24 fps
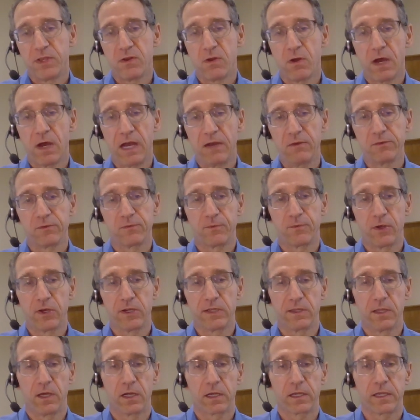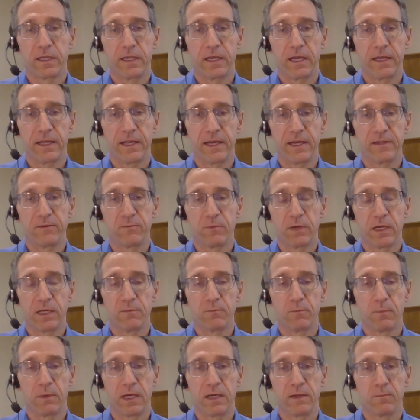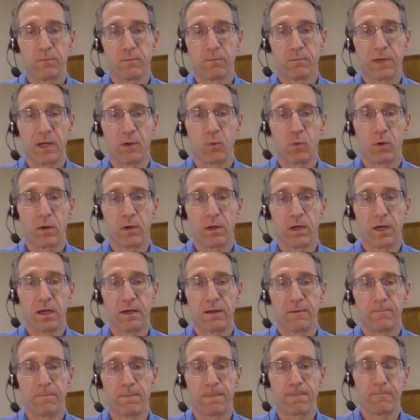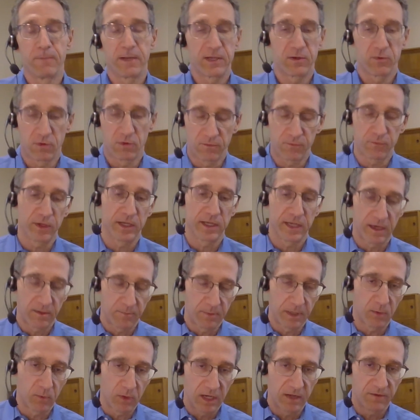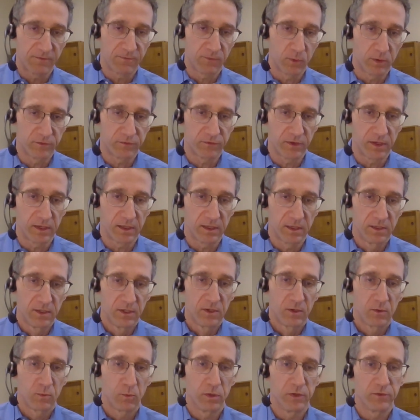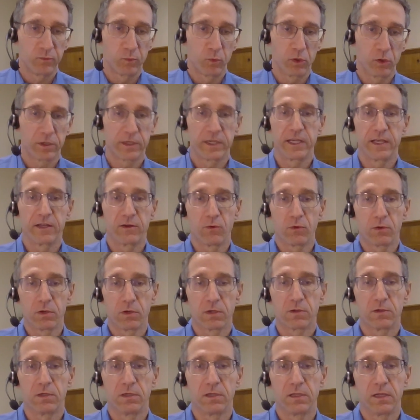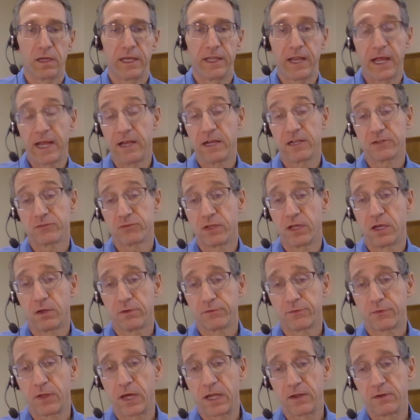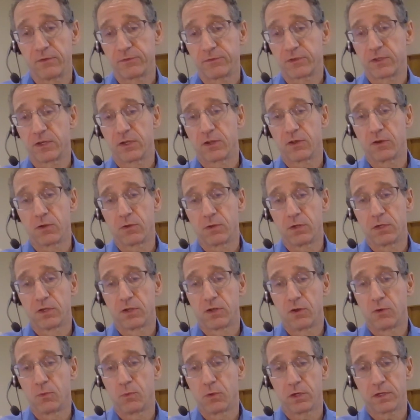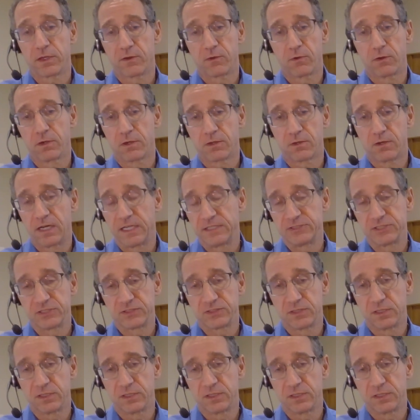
I was very lucky. I had my girlfriend, now my wife, was working at Oracle, and I actually always thought I was going to go work at Oracle. I